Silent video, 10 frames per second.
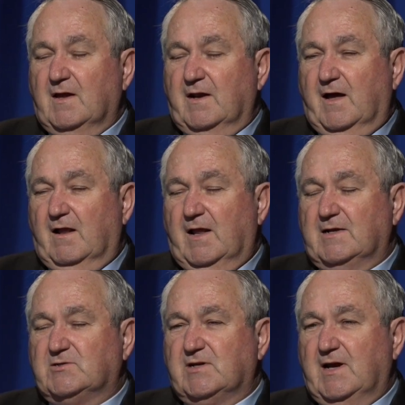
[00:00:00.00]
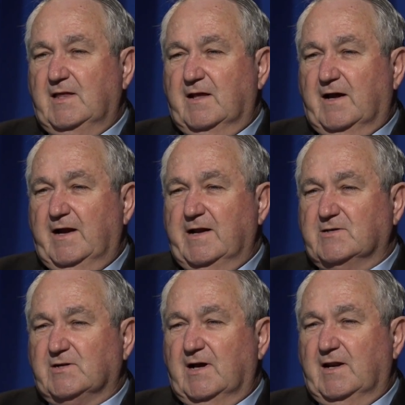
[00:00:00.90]
Now, let's say that I
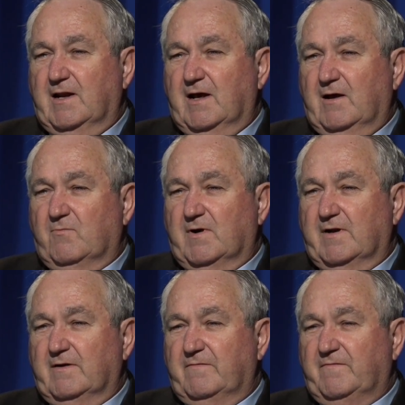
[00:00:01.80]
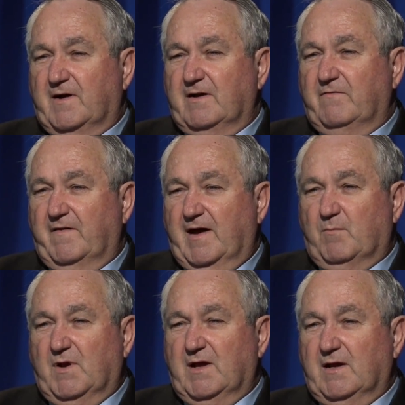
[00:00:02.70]
decided I want to find
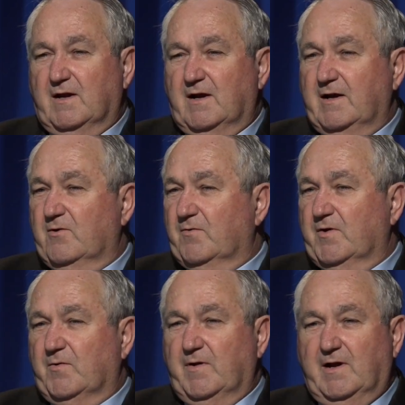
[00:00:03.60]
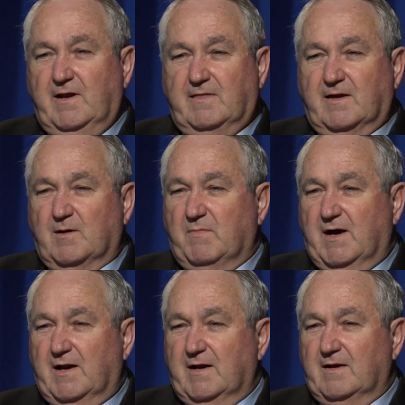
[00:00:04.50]
family and I don't know anything
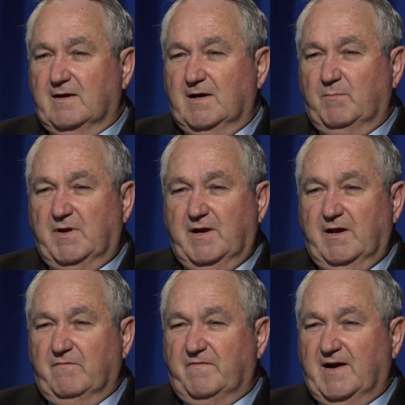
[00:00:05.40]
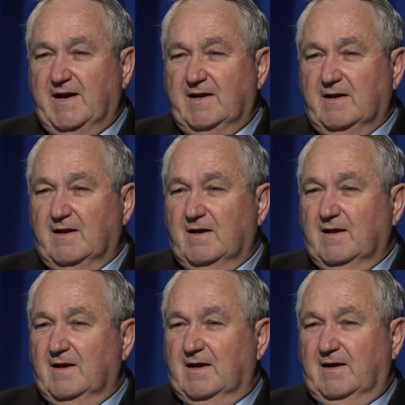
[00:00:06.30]
about it. I'm a neophyte.
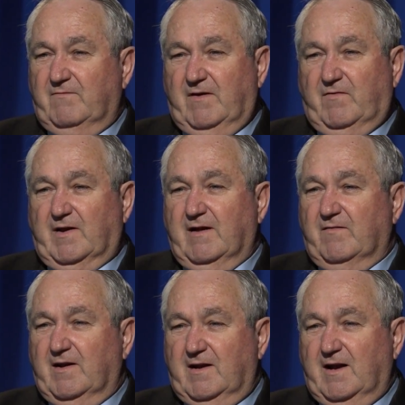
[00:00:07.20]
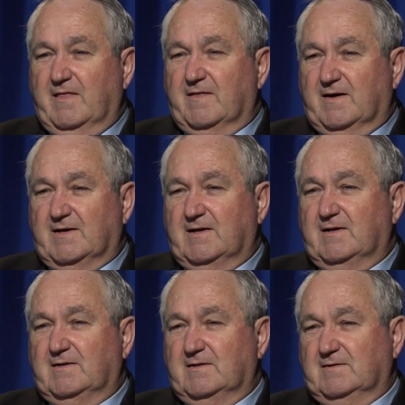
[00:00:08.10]
I've never given it any thought
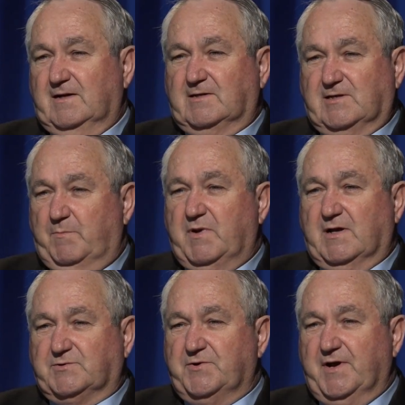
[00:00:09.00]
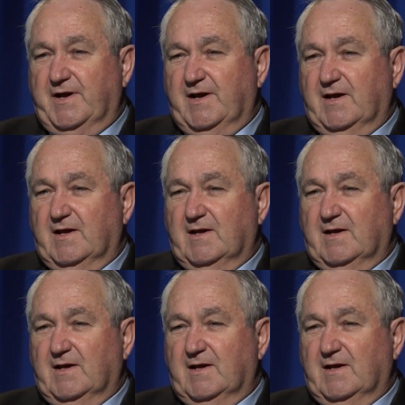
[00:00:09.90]
except yesterday.